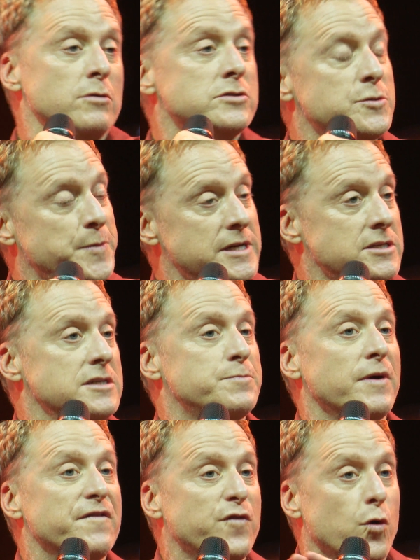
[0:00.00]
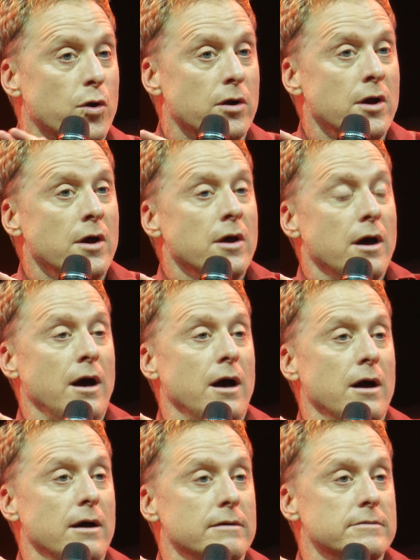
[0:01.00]
own species, but for
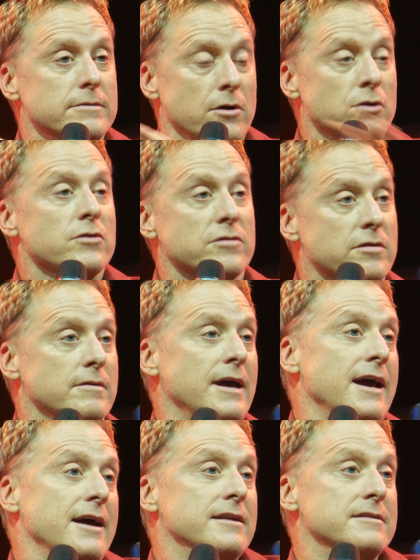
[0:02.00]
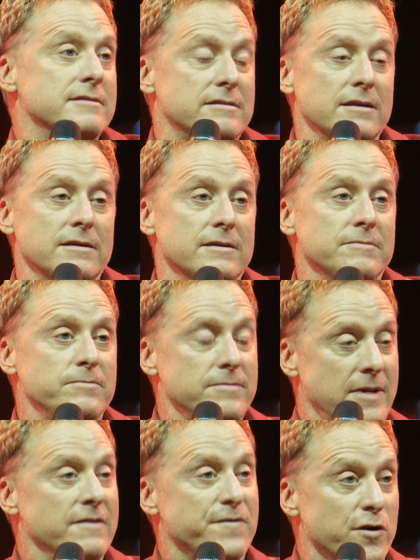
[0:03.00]
uh, Earth and the
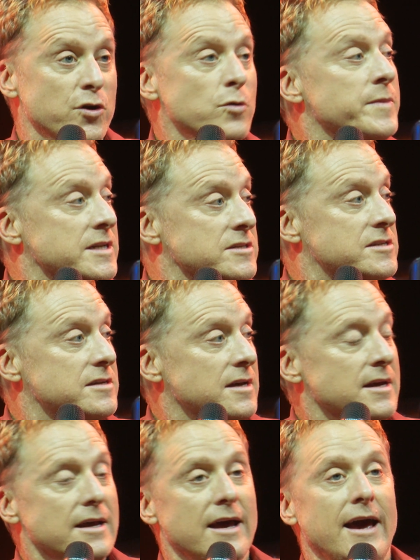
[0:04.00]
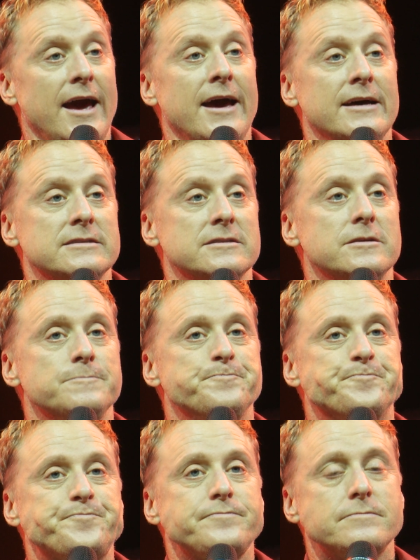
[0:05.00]
and for humans. And
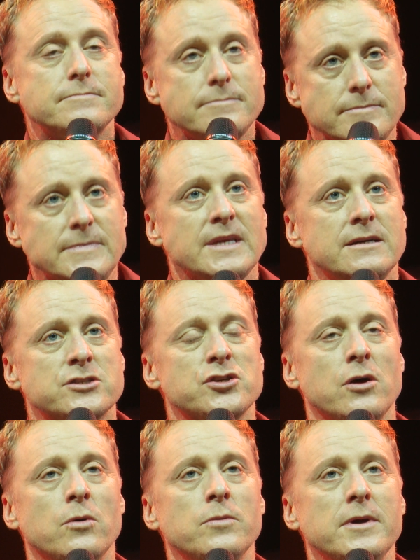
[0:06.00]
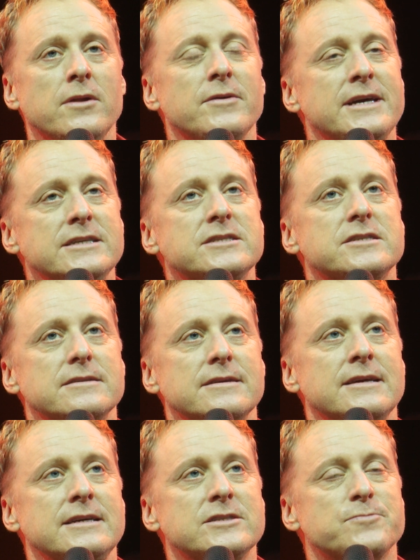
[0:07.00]
so you know
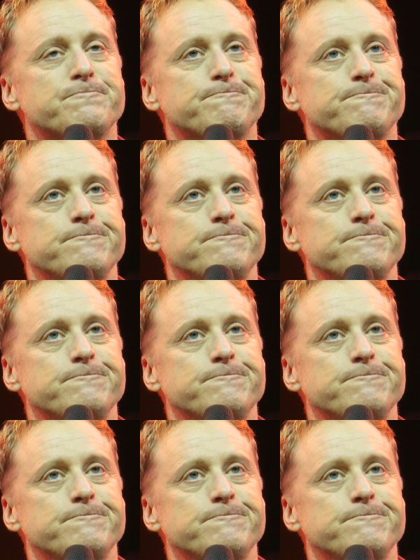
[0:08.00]
he's he's